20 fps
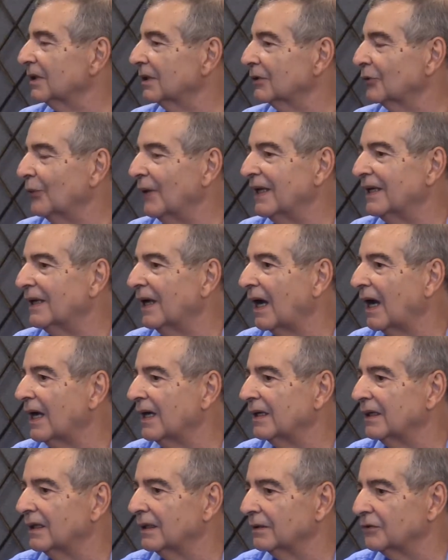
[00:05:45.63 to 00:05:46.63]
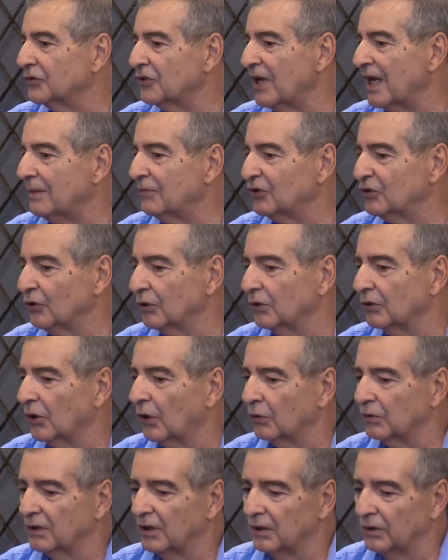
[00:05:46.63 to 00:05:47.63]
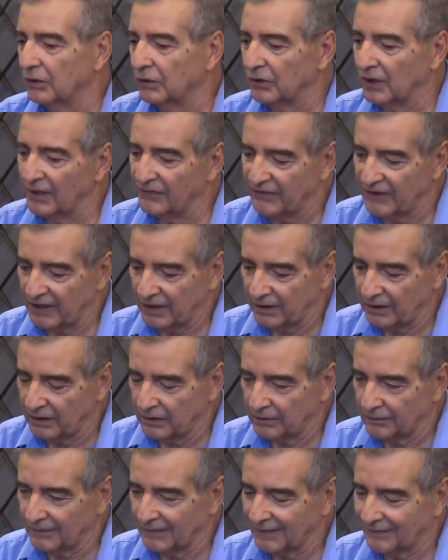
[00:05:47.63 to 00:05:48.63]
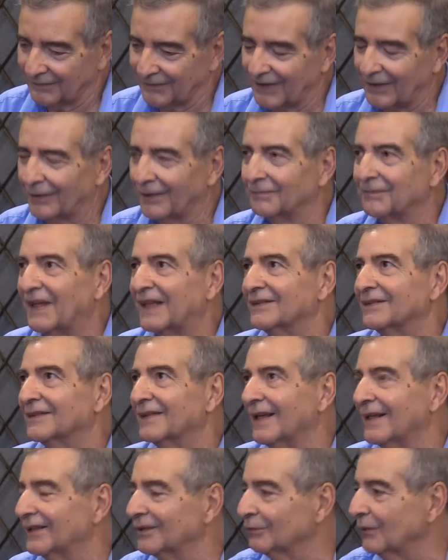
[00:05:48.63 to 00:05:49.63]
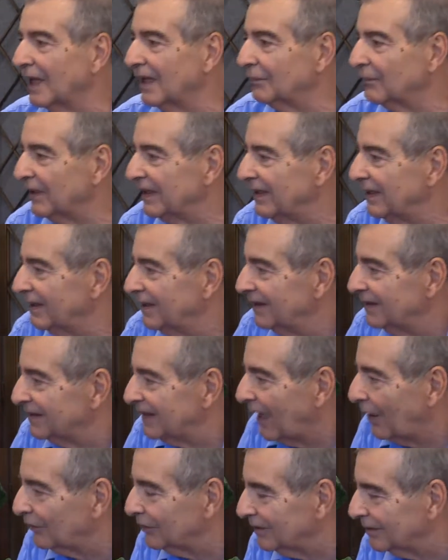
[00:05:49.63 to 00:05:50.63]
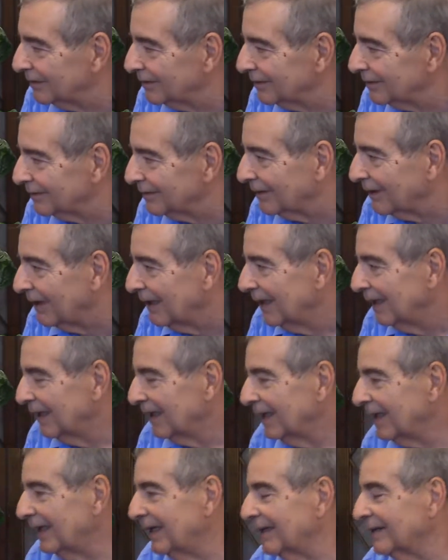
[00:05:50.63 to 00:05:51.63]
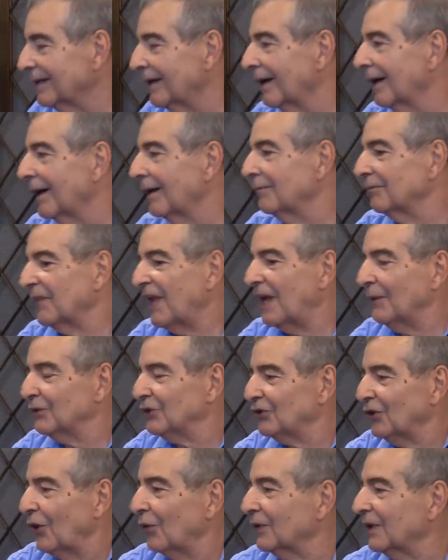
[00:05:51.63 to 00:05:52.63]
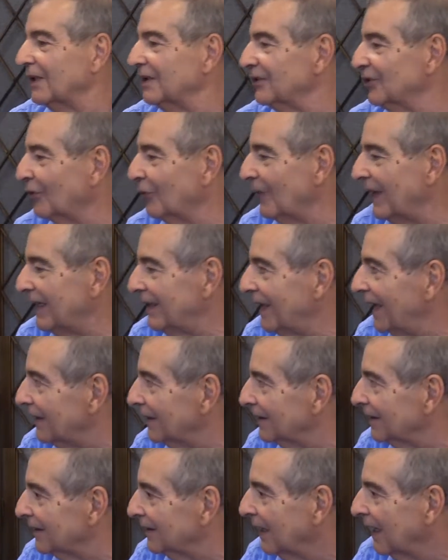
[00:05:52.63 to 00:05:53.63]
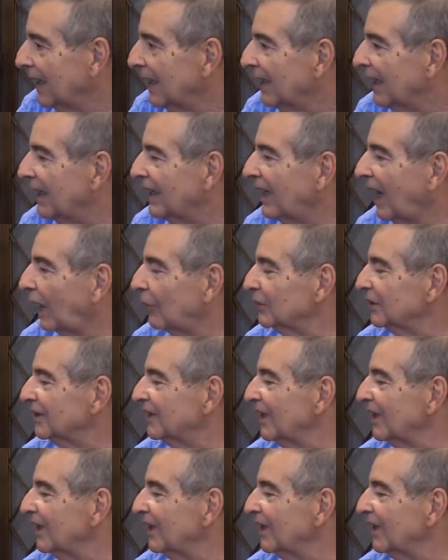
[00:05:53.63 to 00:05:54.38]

a great guy, James O'Levy, no, I'm not saying it right, but he's out in Arizona. He's a great editor, and he always